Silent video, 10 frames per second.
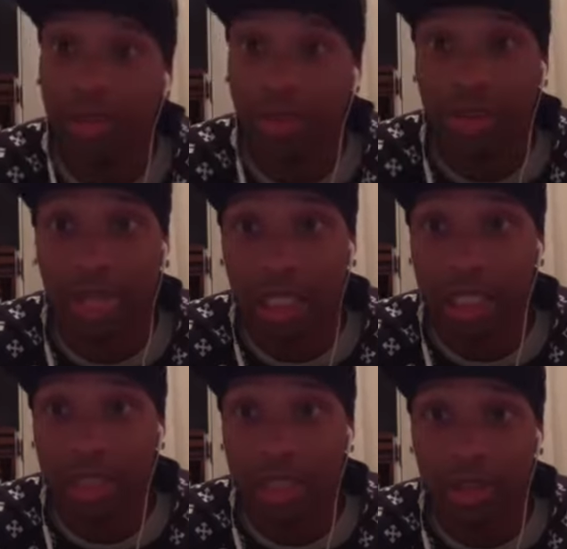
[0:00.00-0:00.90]
are on that
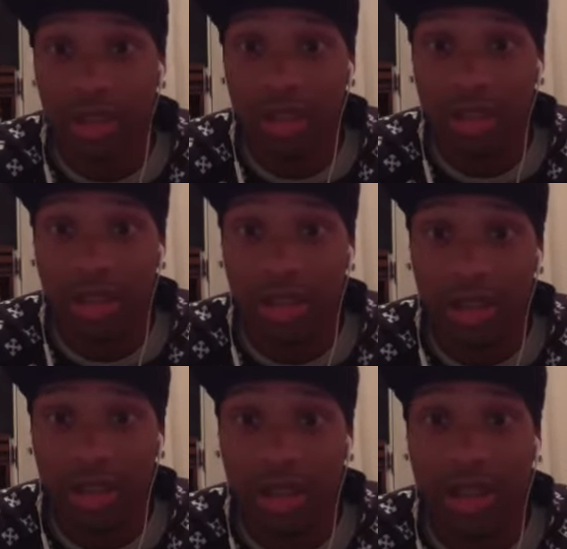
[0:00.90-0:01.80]
list,
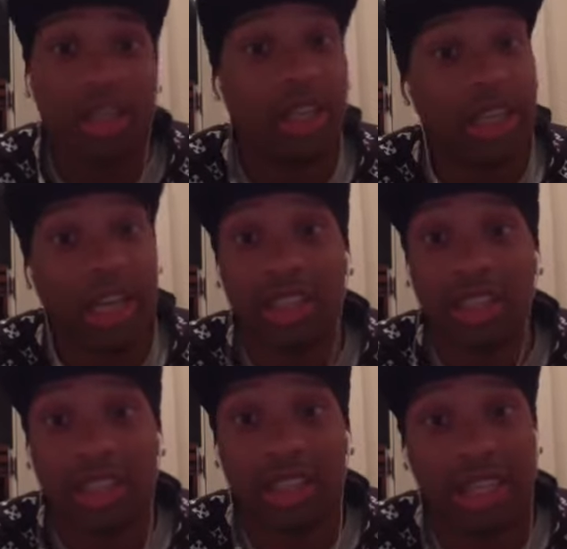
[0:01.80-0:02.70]
other than Nelly.
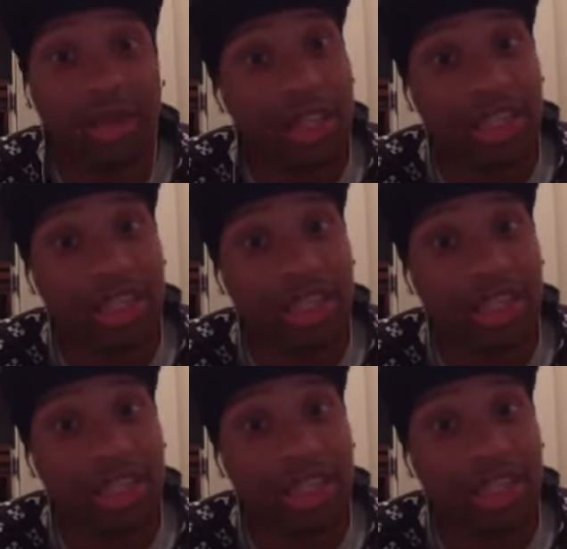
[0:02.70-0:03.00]
Because I mean,